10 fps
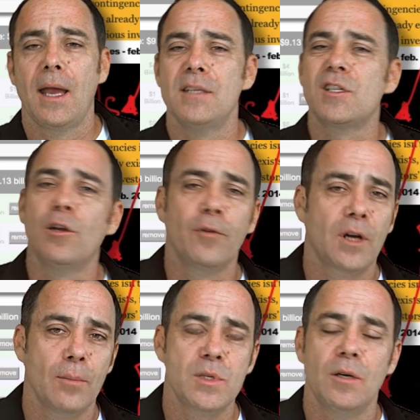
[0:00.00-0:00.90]
And silver
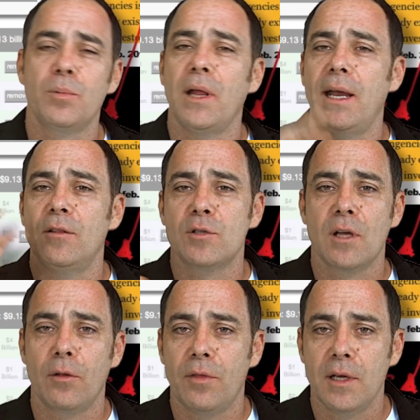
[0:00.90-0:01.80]
comes into play, and there's
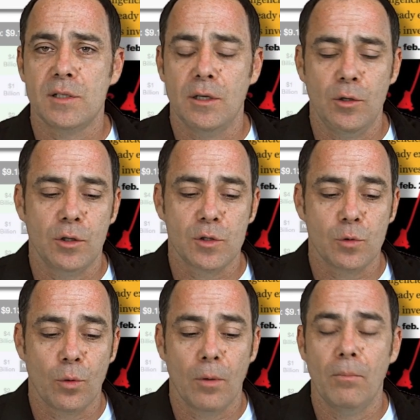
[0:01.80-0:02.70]
other things that you can
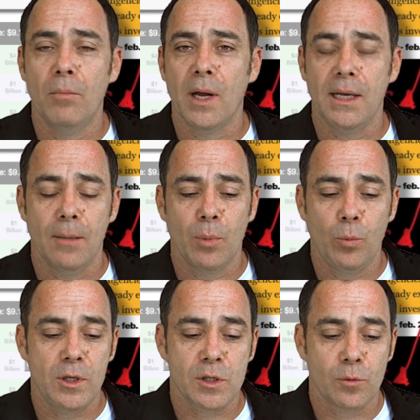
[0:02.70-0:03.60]
store money in, but
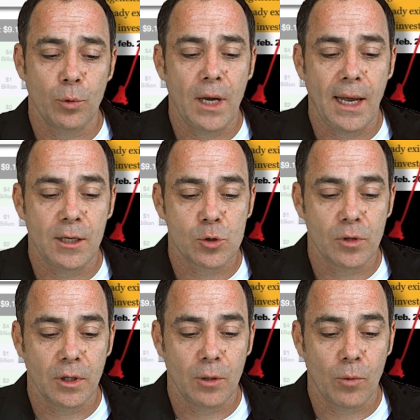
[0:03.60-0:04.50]
we just threw in 8
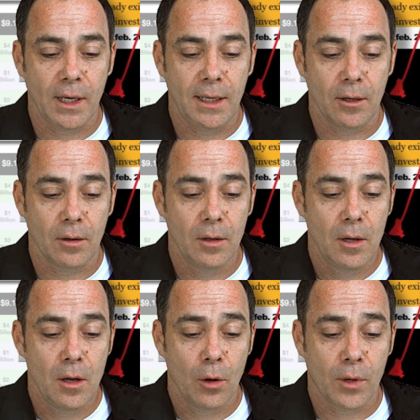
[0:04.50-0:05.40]
trillion right here.
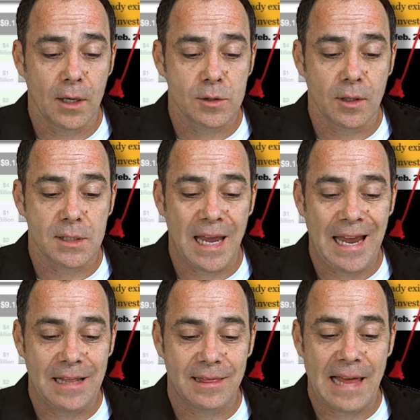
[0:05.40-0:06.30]
Okay, so that's
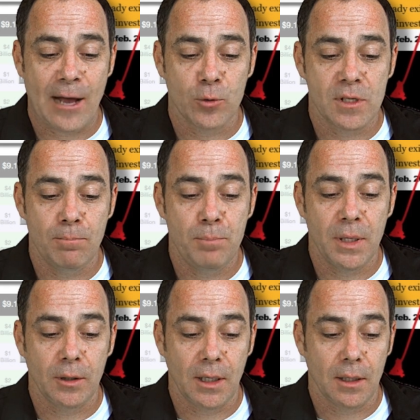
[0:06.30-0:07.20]
8,000
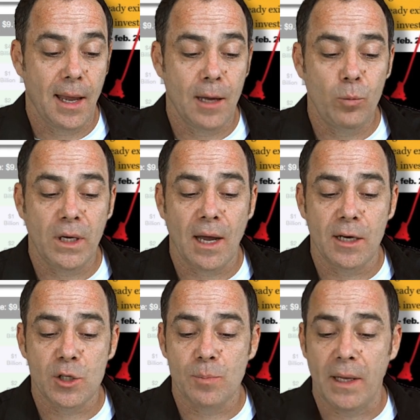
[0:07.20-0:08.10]
billion. And we kind
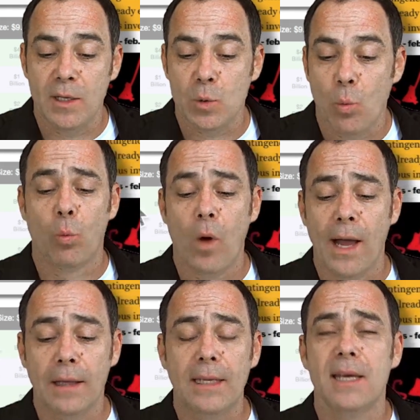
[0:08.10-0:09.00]
of just made this
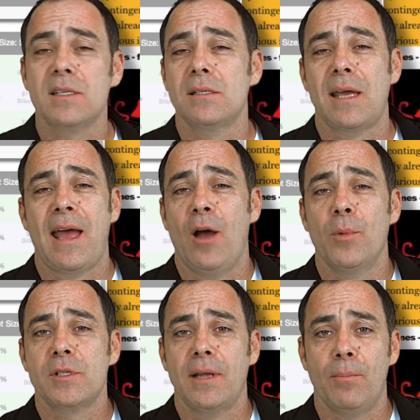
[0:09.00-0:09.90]
wild guess as to how
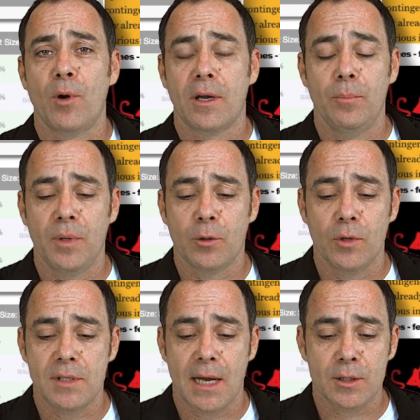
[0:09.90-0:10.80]
much of that market
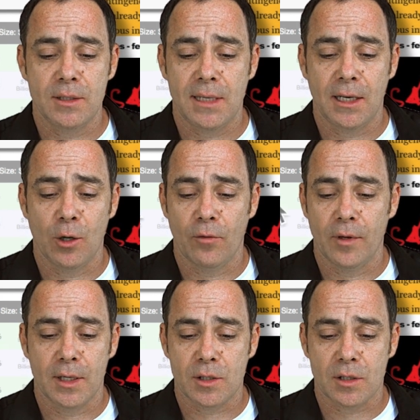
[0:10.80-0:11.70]
Bitcoin's actually taken over.
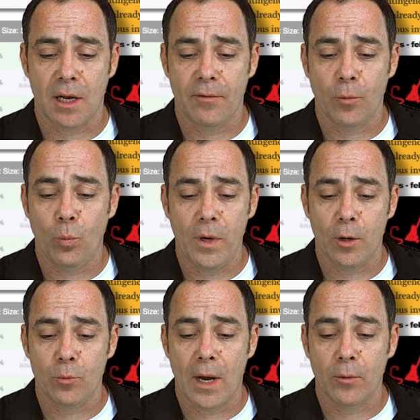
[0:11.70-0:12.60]
And that's just kind of a
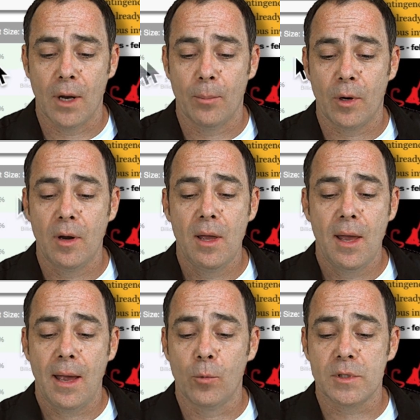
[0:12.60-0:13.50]
weird round number.
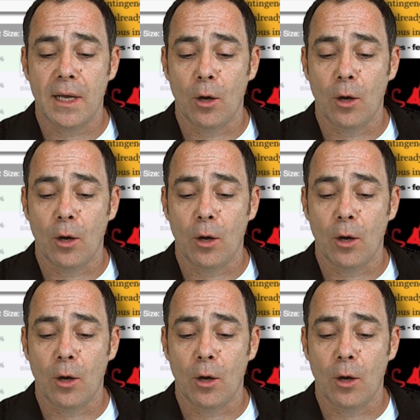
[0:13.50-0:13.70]
And we're saying,